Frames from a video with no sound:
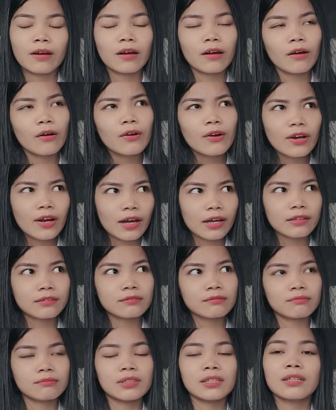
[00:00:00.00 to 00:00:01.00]
correct.
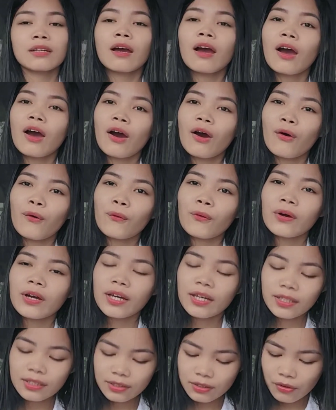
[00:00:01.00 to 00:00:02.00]

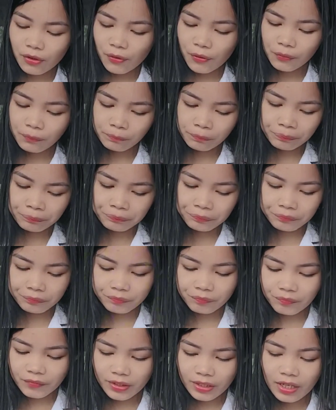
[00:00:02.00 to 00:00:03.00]
Okay, so
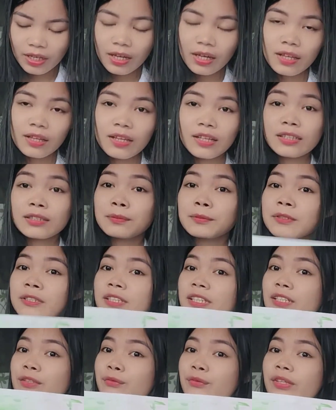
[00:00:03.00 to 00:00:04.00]
let's
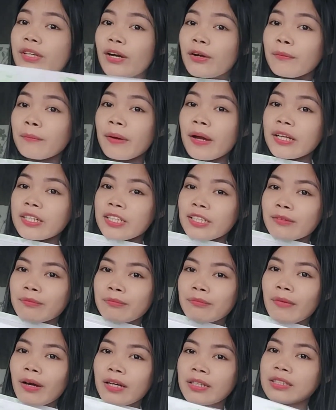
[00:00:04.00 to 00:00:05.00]
proceed with our magic
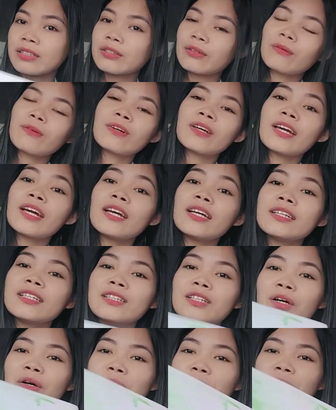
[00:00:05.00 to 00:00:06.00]
box. Okay,
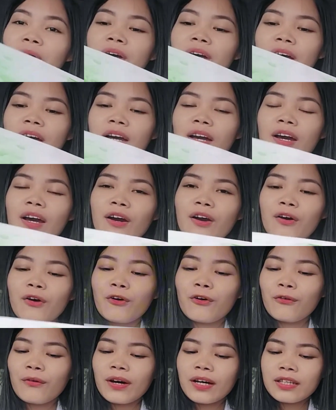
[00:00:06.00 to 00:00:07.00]
so
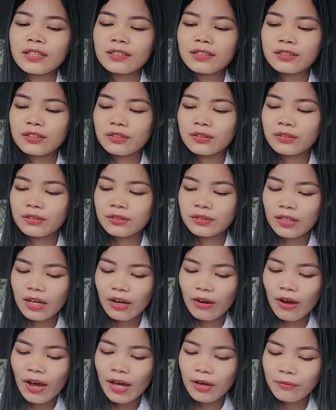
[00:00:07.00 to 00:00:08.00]
who wants
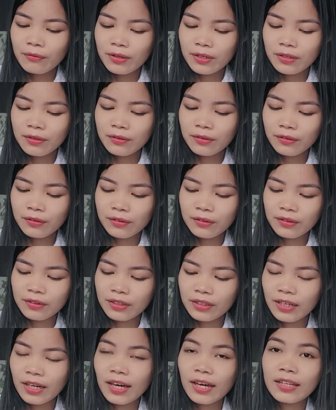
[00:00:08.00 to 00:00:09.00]
I will
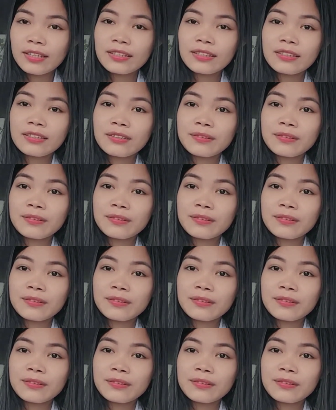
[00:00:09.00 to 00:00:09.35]
get